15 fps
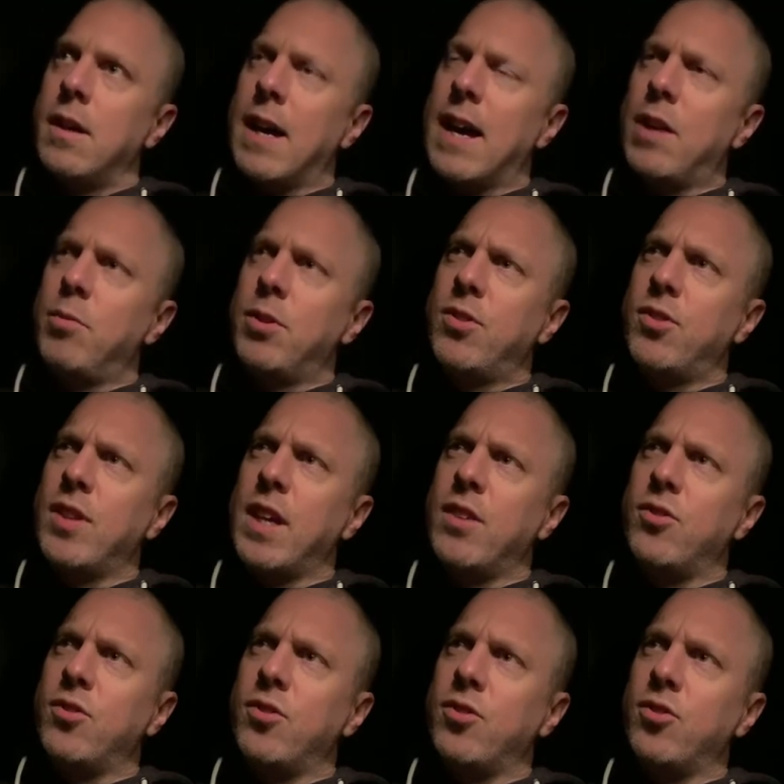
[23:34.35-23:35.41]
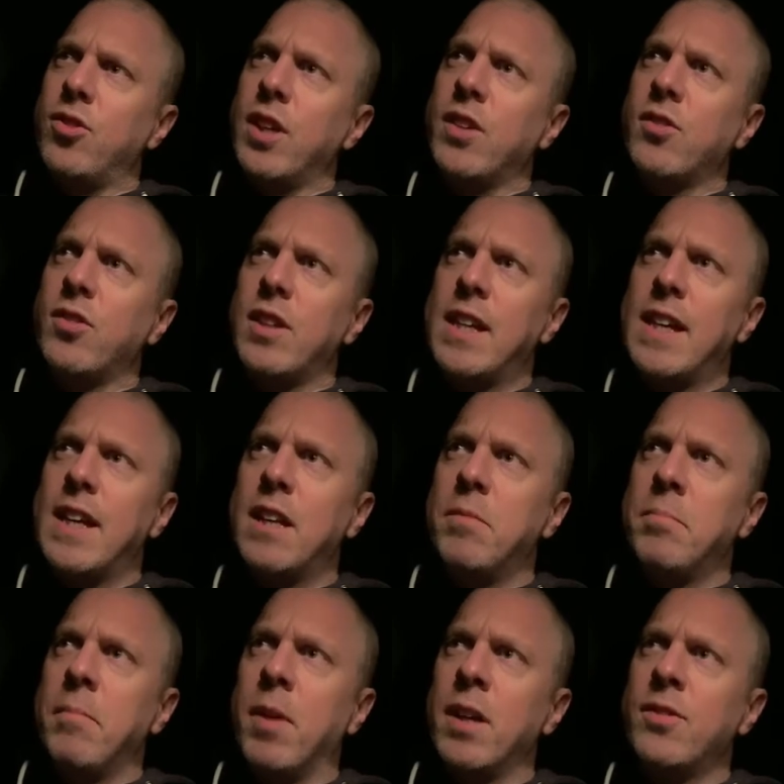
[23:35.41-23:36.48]
I would say
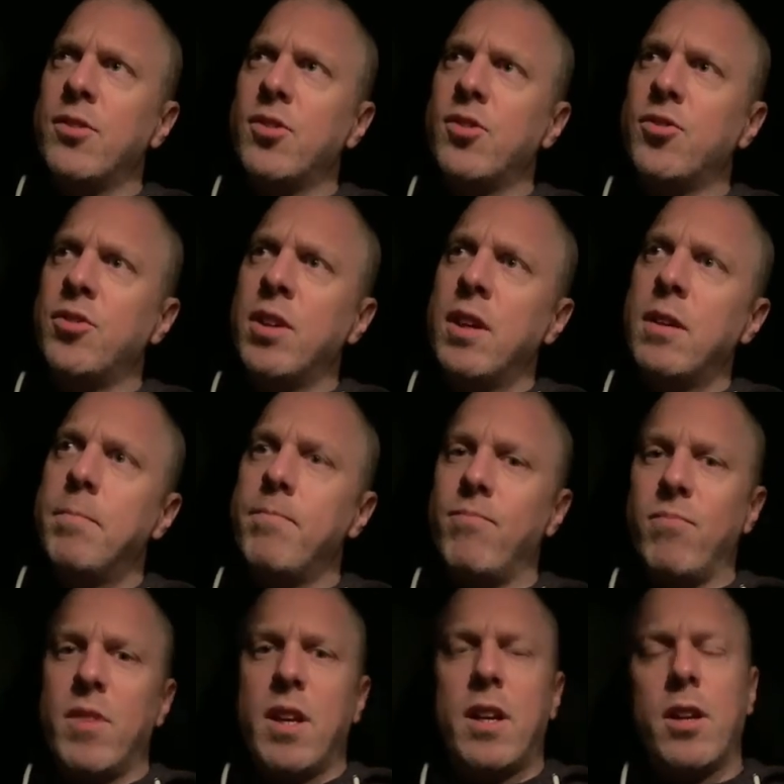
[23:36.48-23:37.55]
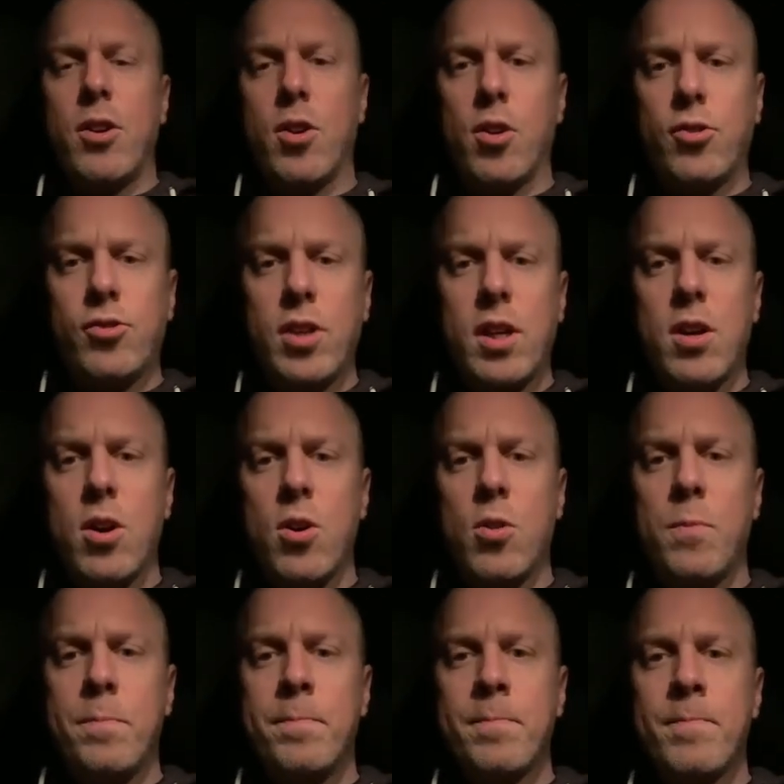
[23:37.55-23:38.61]
16 months in a nursing
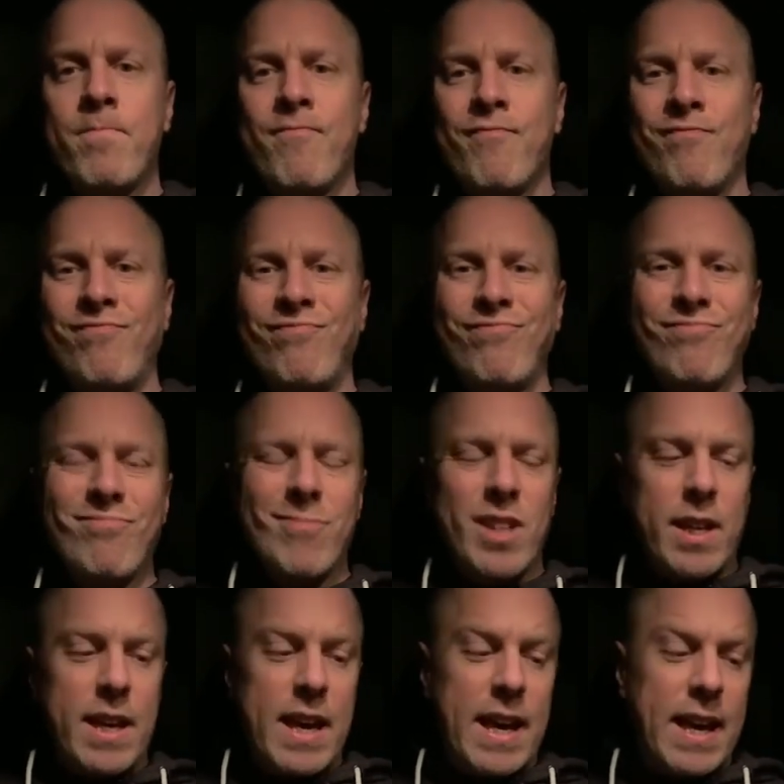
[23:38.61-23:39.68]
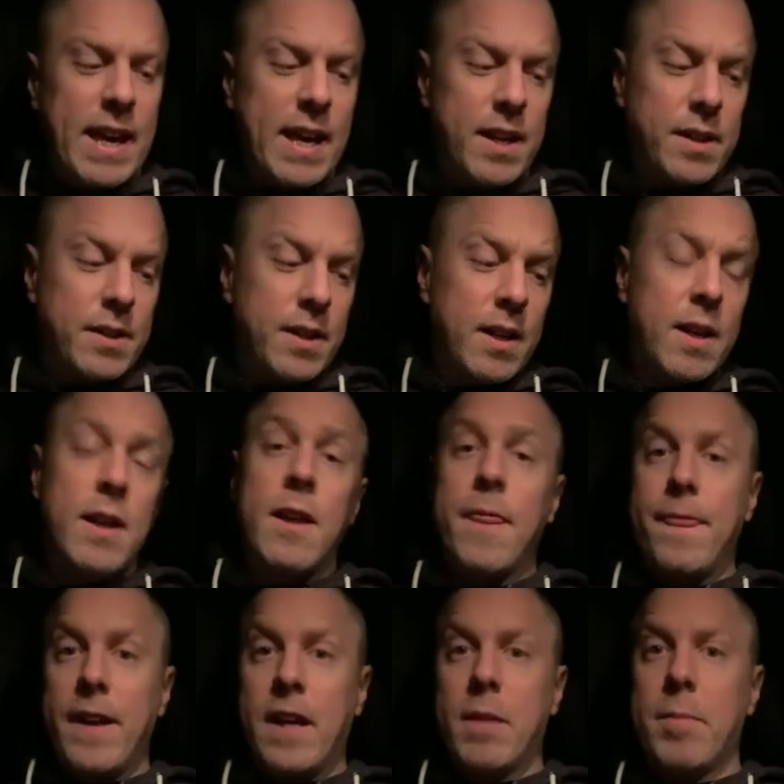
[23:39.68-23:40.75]
home and
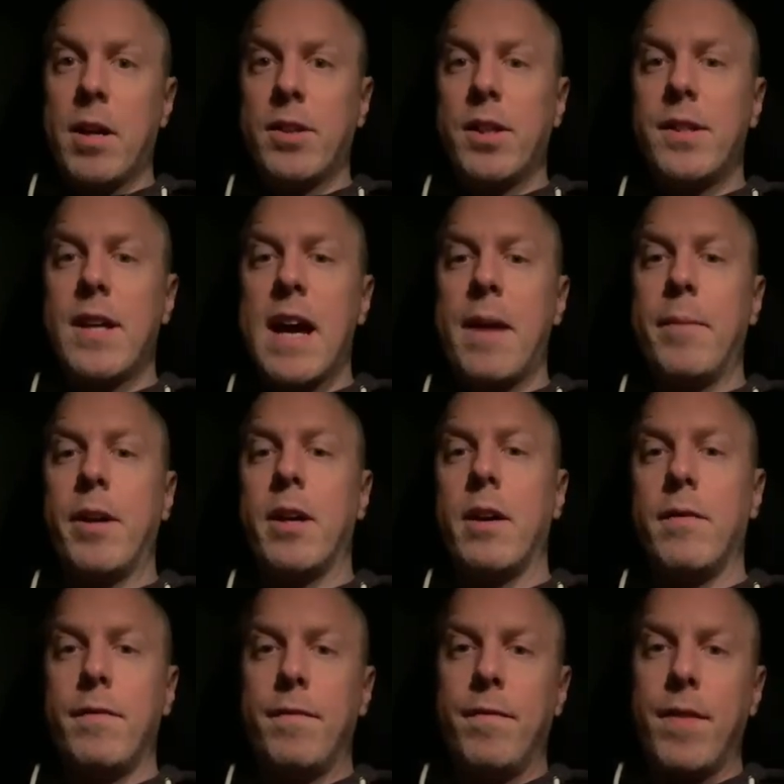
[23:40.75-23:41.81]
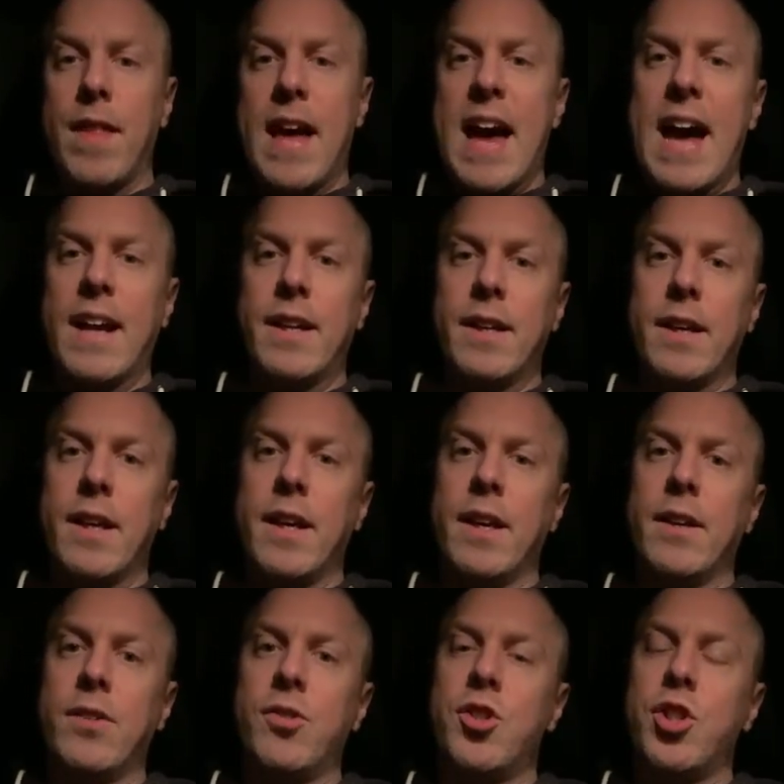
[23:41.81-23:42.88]
think about the timing of that
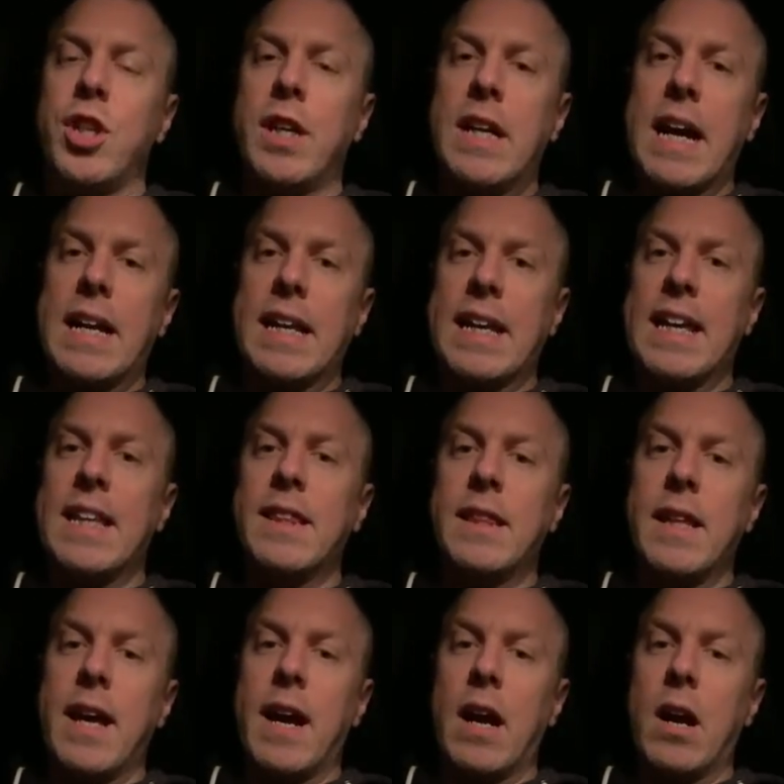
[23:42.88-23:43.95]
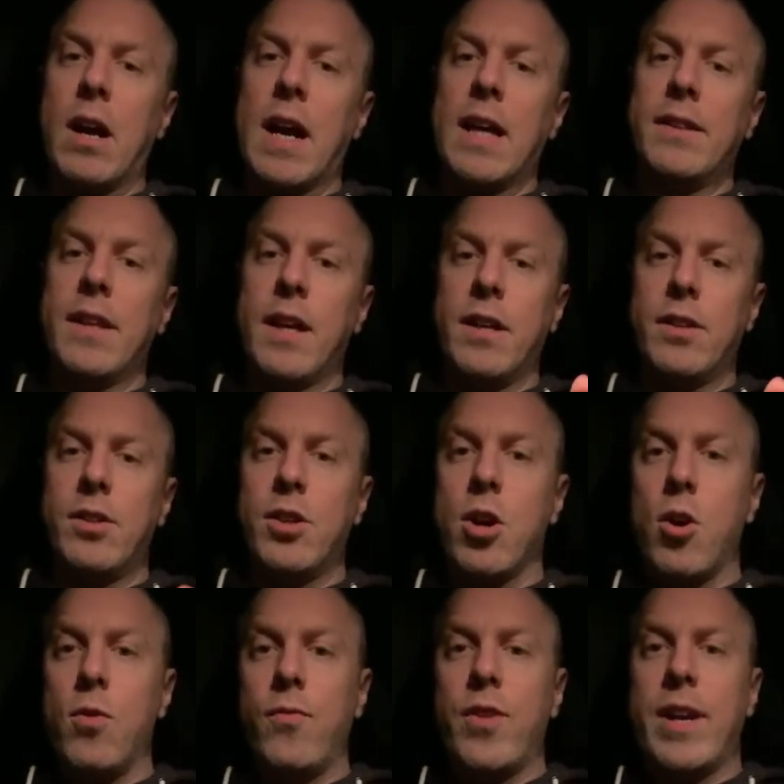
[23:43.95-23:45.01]
is she got in there and then
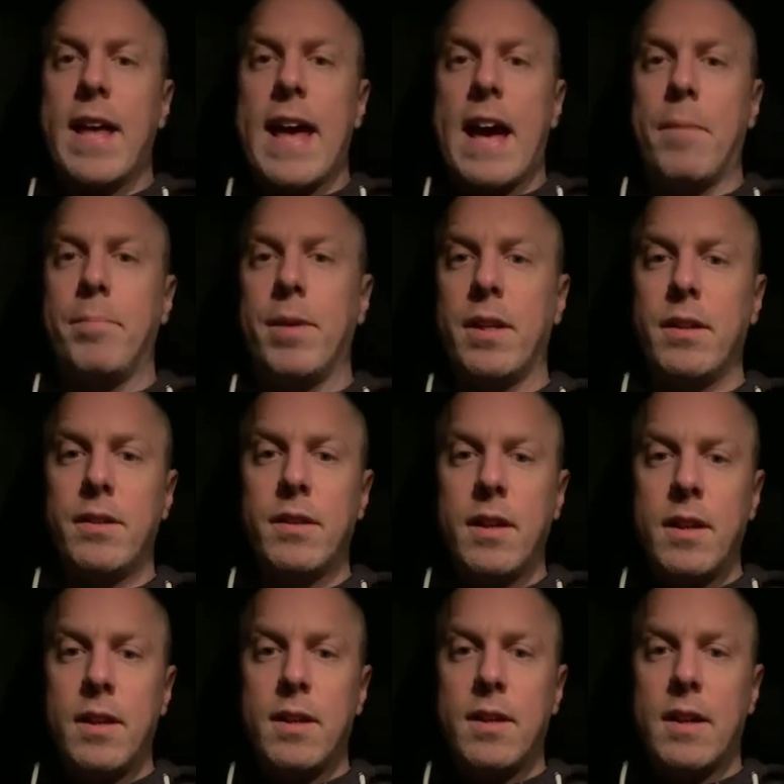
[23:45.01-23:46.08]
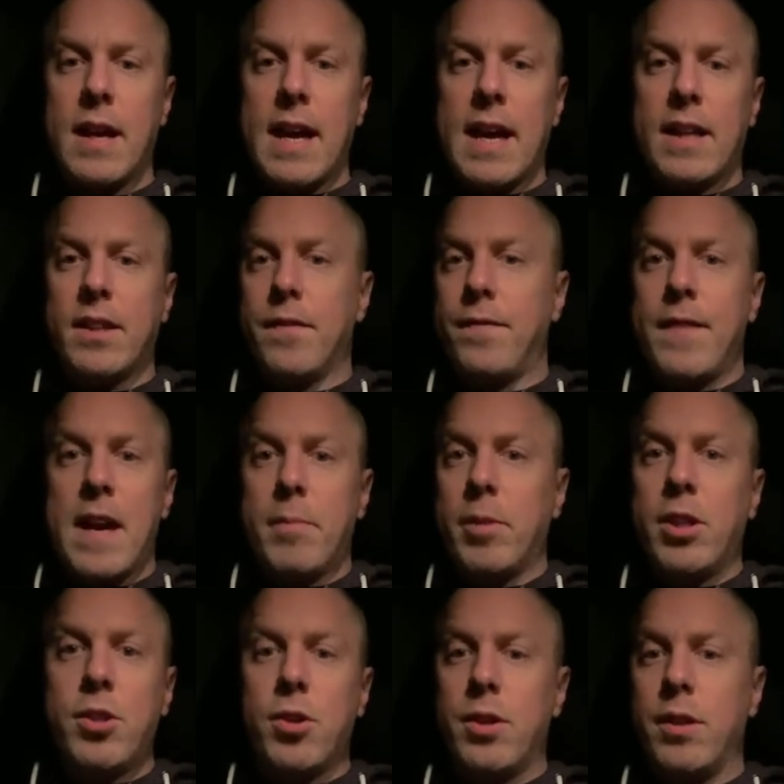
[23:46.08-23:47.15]
COVID happened and the
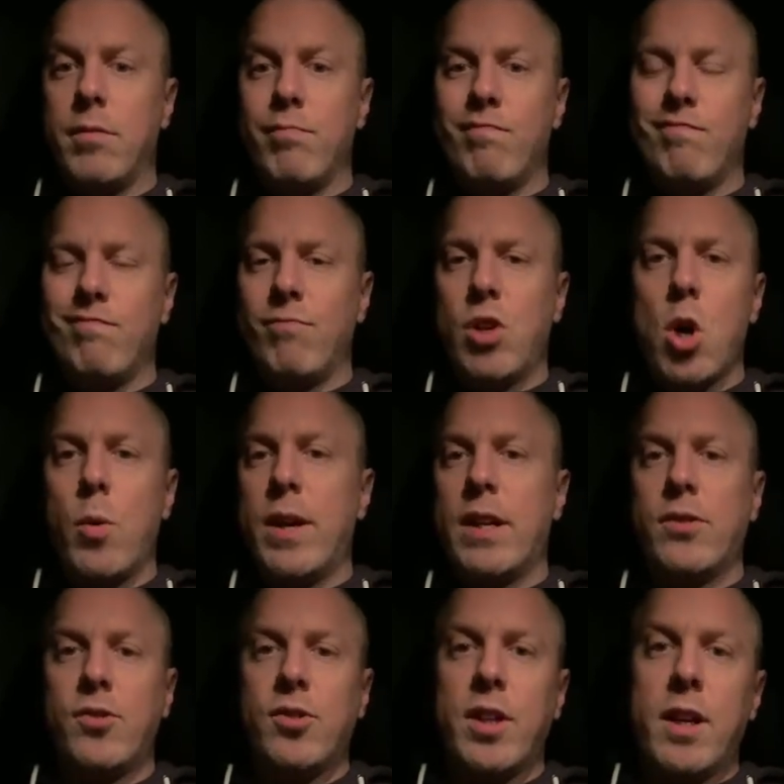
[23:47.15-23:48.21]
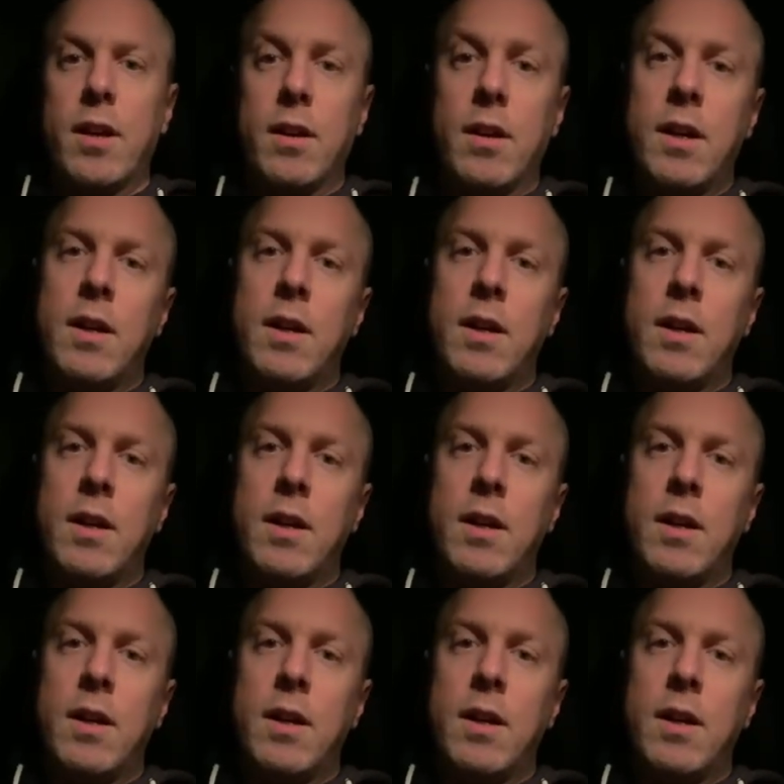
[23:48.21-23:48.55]
family couldn't go in and see her.